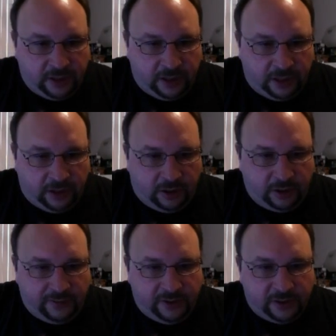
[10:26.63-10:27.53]

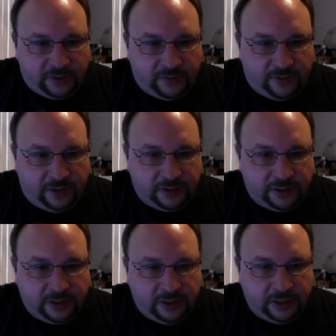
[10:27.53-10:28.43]
All of these are
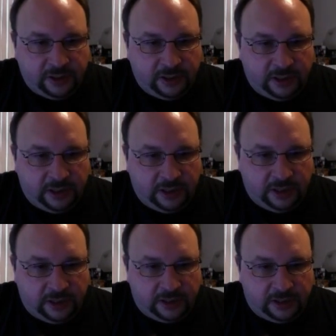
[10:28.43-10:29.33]
false,
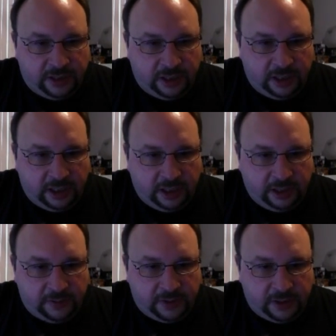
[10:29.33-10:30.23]

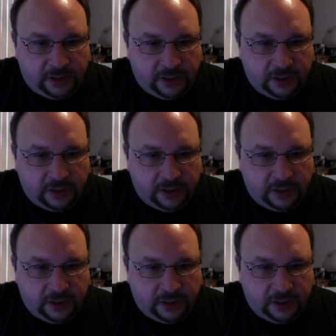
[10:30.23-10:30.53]
except